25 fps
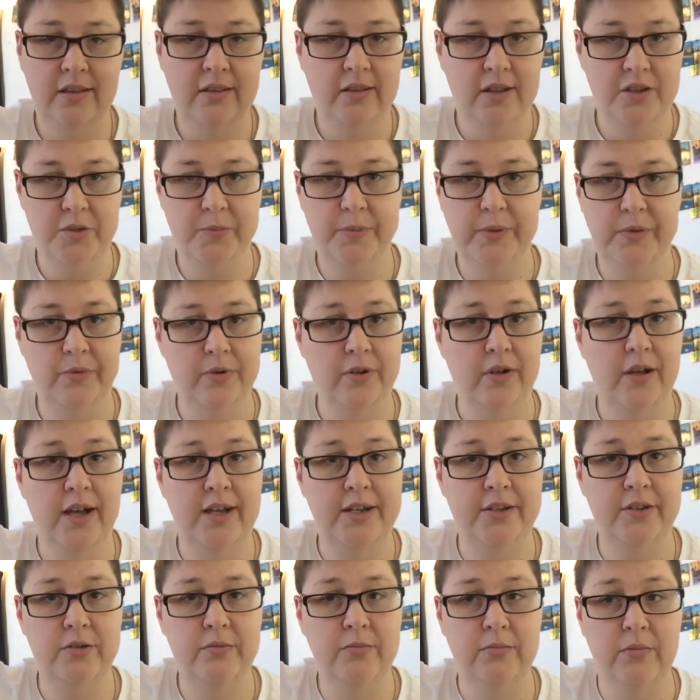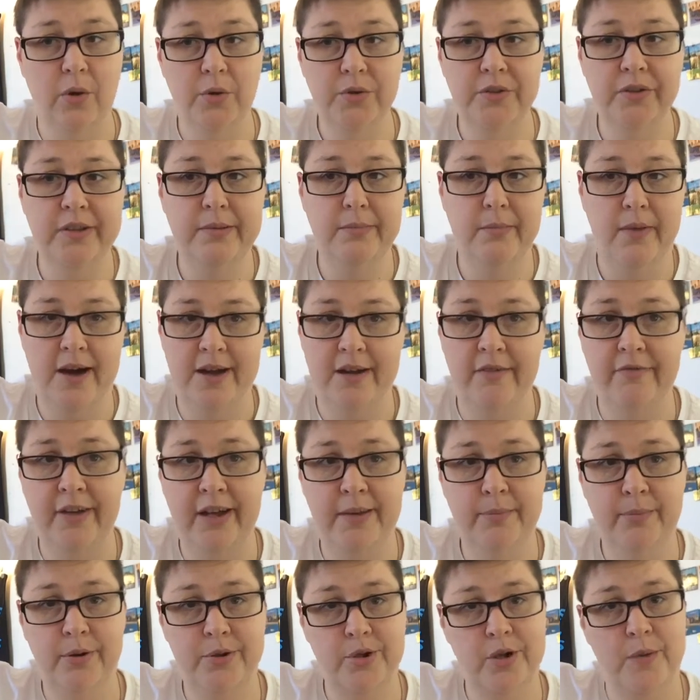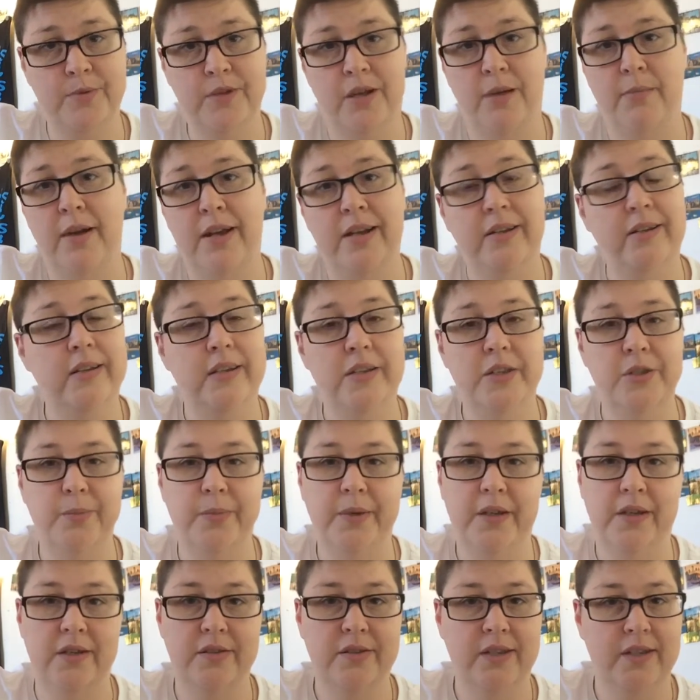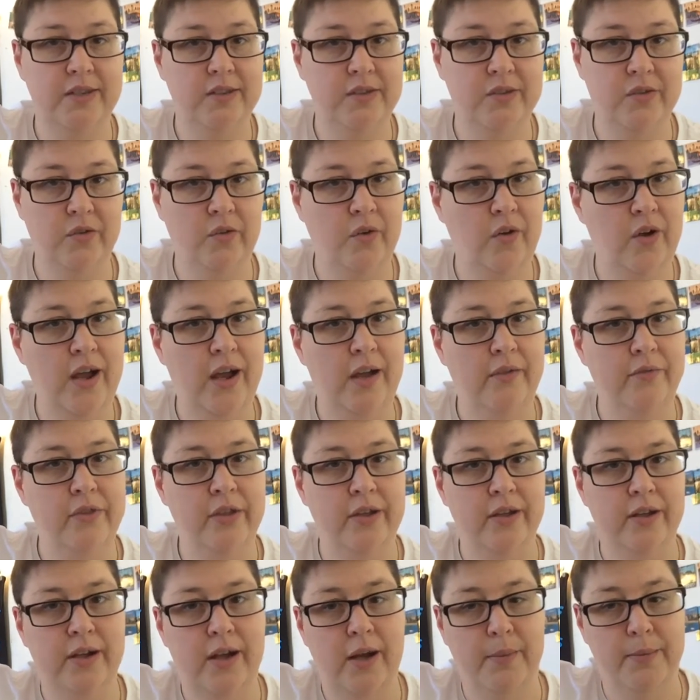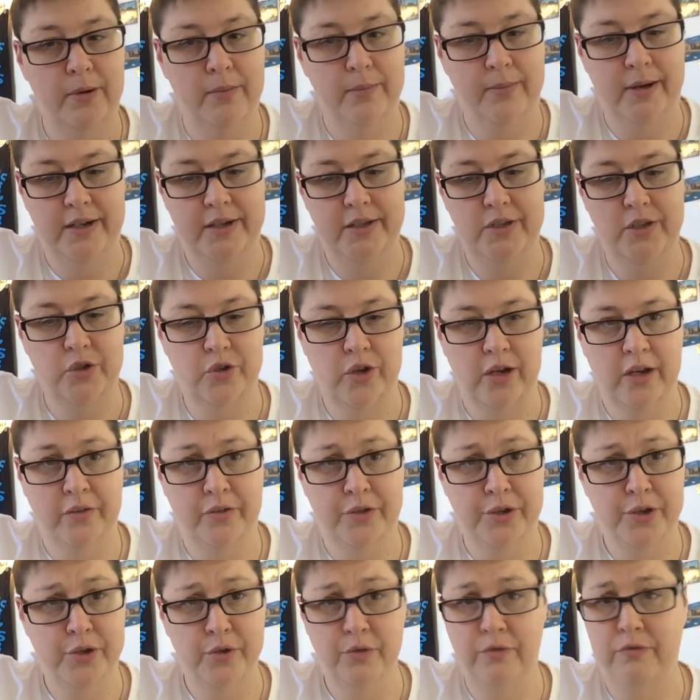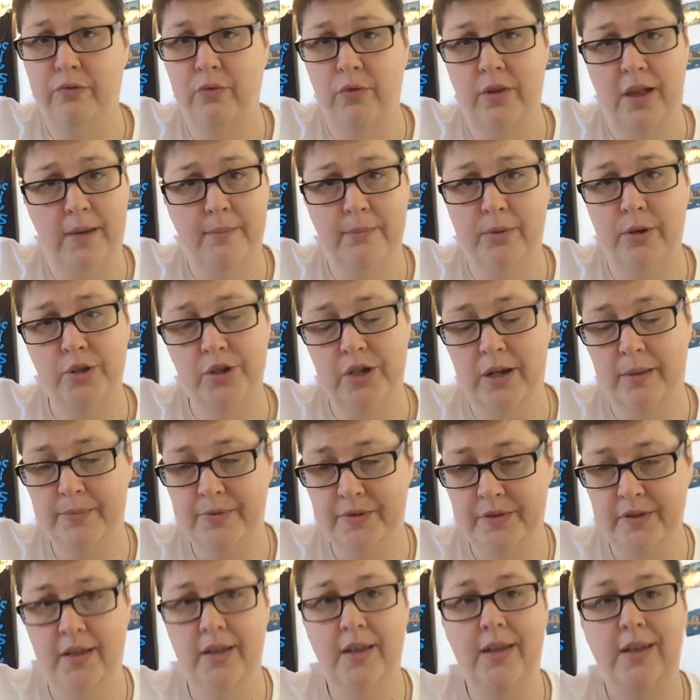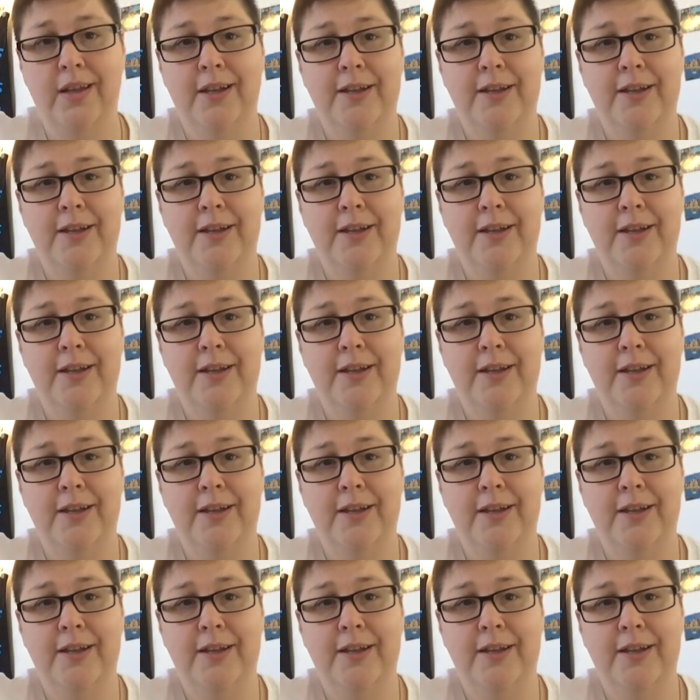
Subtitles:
let's be real, I do mostly modified push-ups on my knees because I still don't have the upper body strength to do full-on push-ups.